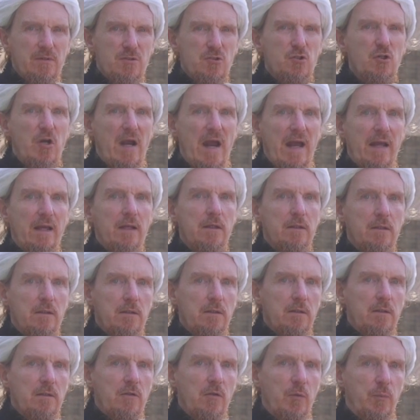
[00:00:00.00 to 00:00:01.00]
crack
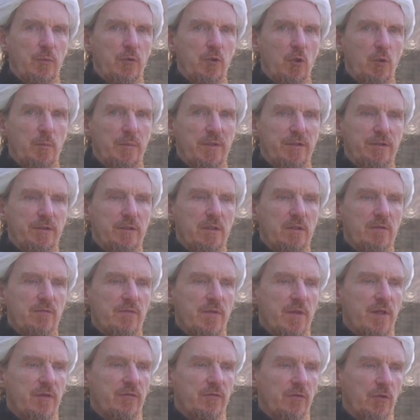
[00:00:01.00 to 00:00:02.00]
the pure mirror of
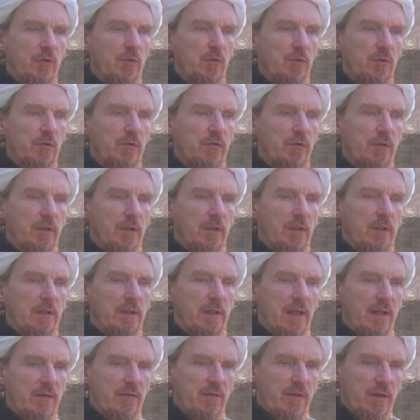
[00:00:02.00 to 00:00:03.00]
their souls.
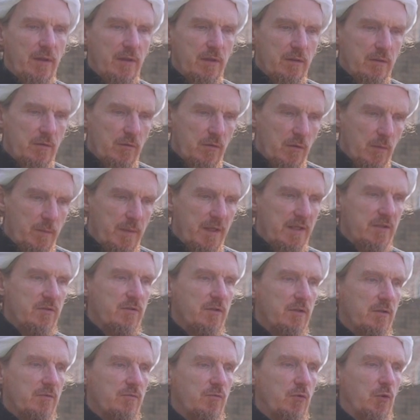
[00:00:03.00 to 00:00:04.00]
Let the
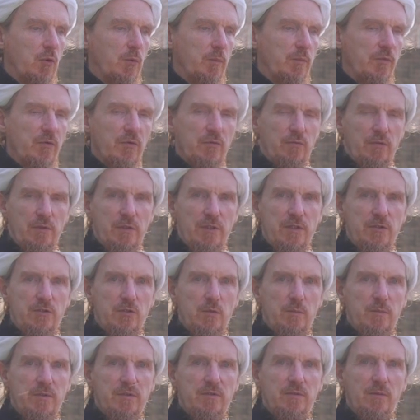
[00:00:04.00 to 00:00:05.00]
basic forms of
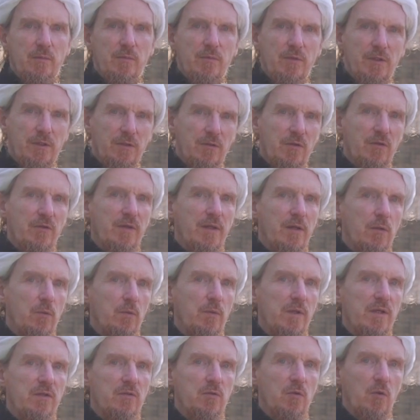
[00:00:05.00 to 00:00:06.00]
religion be something that they
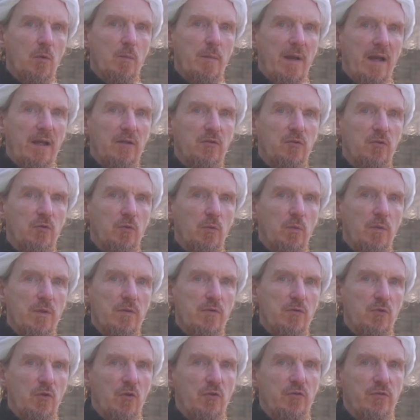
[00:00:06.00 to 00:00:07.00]
always look back to
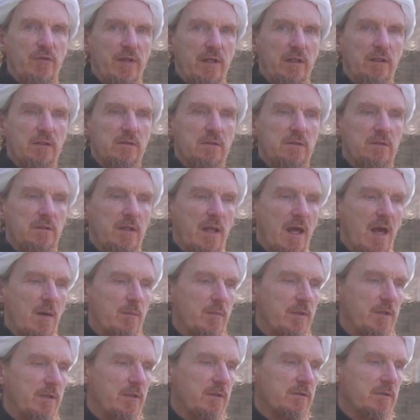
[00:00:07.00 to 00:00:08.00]
with nostalgia and
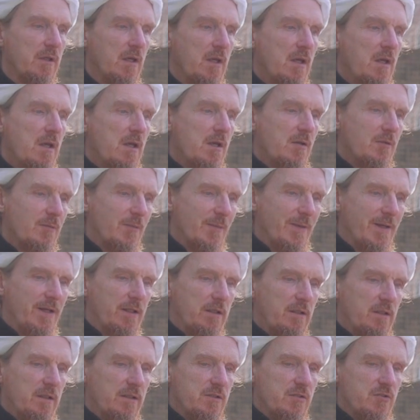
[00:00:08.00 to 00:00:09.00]
happiness. So may
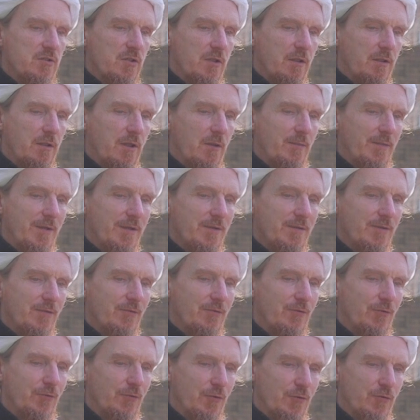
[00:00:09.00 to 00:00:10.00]
Allah, inshallah, make
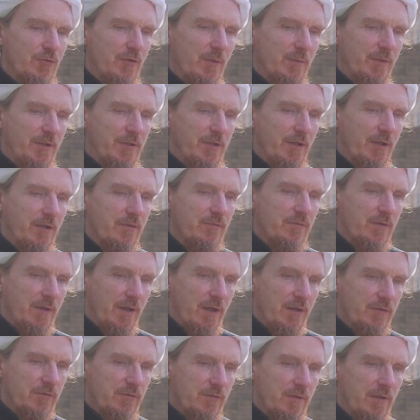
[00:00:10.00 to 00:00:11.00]
this a good Ramadan for
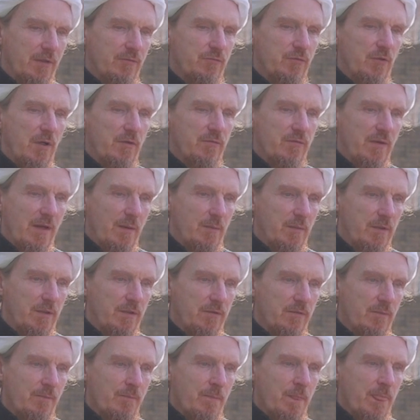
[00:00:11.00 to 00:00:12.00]
us and for our
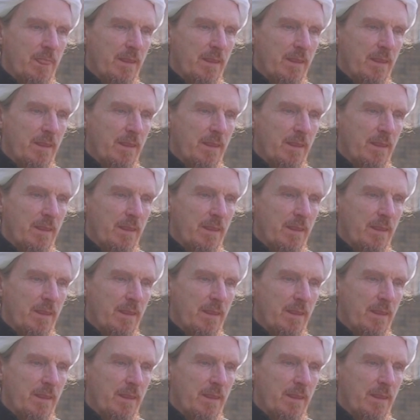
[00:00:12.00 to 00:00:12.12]
families.